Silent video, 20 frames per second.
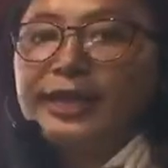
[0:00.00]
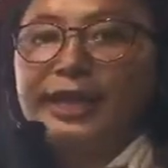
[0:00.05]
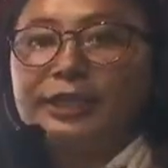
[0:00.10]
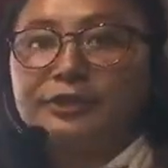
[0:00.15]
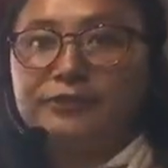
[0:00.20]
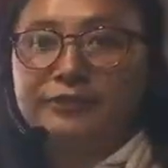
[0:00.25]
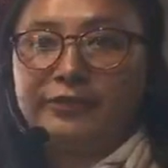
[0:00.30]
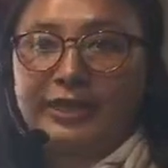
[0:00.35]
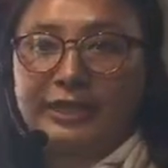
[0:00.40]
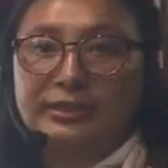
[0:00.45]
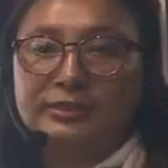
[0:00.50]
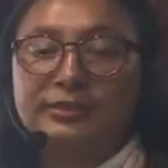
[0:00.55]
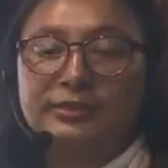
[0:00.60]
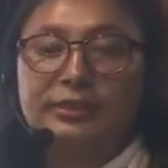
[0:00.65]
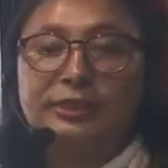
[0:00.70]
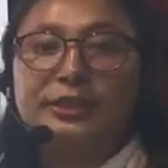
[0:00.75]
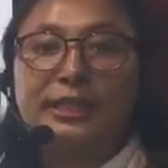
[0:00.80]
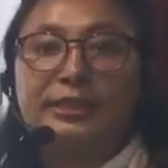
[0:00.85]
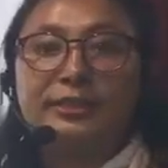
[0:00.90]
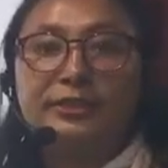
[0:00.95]
factor,
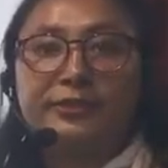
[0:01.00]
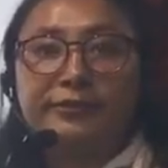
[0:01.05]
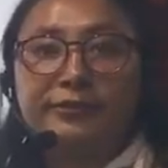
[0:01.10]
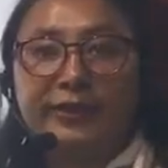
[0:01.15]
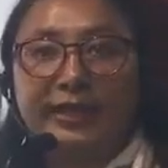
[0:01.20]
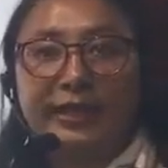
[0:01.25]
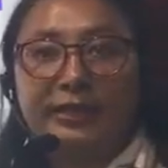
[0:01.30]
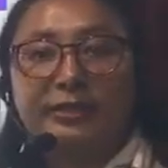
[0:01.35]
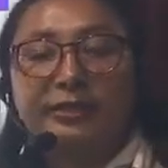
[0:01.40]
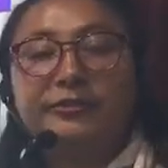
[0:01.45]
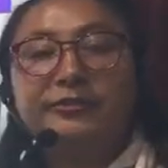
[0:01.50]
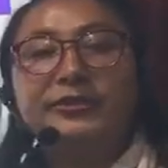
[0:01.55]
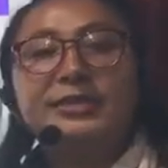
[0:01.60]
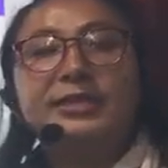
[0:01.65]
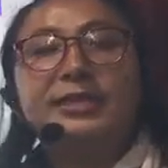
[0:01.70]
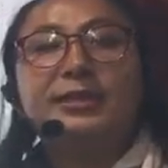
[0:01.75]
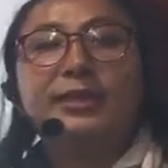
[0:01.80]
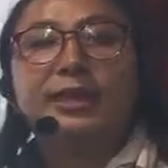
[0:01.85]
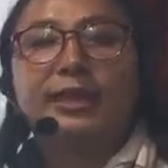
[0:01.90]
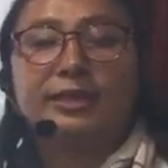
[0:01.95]
gender factor,
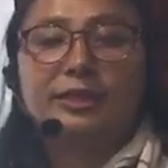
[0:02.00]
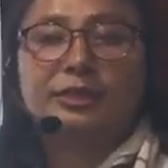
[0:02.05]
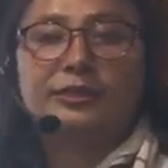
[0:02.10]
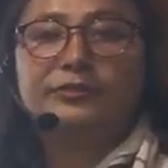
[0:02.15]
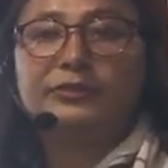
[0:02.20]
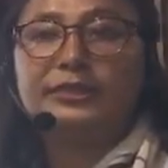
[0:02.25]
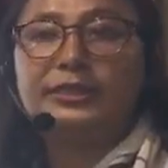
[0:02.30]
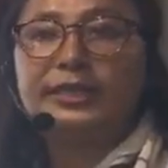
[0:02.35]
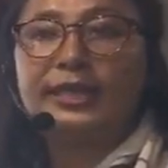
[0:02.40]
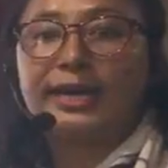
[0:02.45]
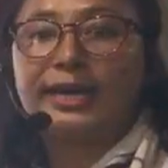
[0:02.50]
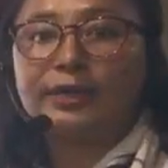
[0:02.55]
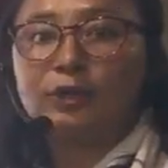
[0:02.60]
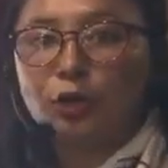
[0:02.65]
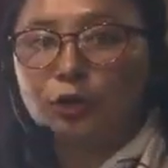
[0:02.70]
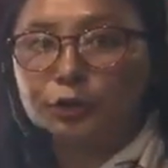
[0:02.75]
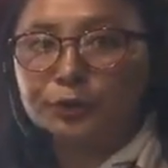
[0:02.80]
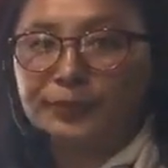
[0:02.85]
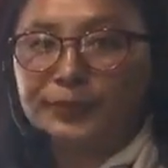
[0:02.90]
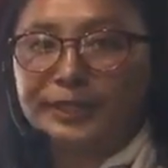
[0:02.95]
physical activity and
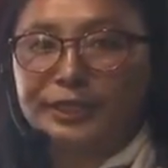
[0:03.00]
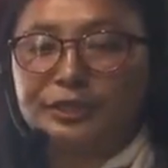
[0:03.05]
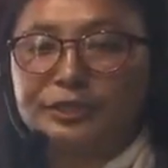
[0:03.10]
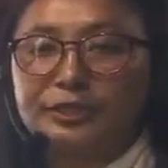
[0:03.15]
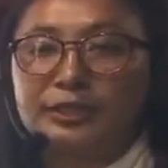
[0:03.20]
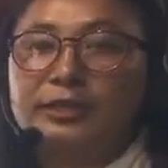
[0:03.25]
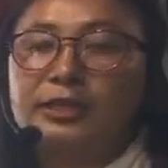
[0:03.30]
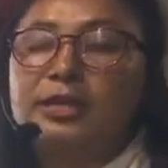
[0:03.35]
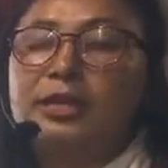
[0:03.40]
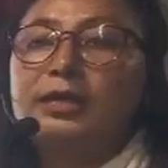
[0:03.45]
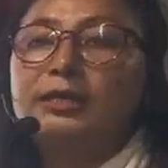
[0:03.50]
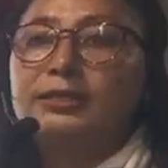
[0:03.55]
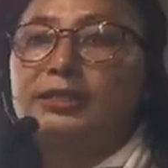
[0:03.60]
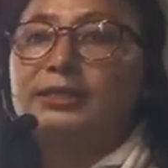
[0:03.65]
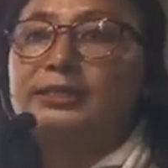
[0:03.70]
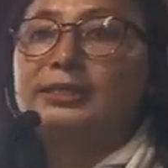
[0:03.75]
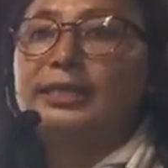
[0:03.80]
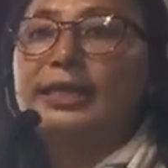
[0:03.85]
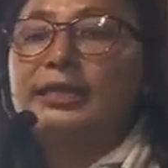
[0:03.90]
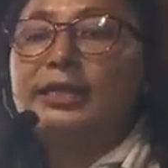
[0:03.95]
occupation, the
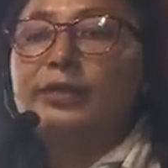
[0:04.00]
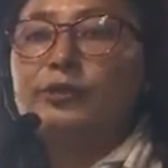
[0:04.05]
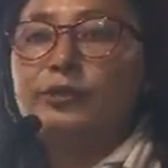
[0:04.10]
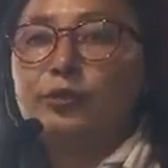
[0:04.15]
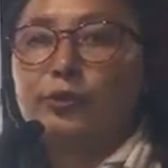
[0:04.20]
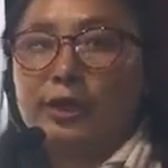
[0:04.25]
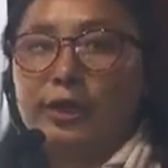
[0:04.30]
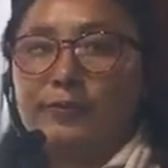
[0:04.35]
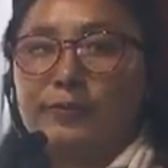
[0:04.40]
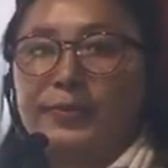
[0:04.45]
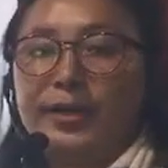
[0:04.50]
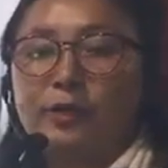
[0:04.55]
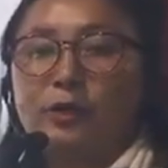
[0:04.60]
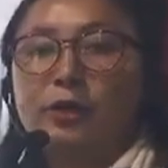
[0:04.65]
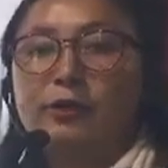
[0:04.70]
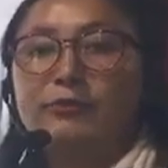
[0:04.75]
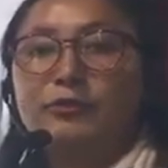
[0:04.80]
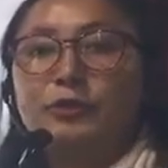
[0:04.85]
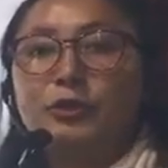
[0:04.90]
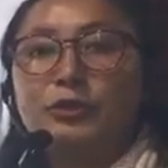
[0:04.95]
daily requirement
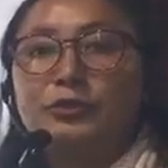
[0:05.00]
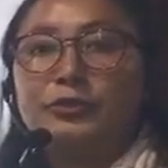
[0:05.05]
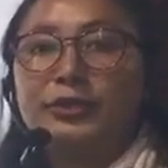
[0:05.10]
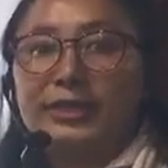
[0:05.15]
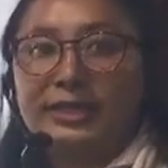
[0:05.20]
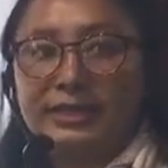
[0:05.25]
of nutrient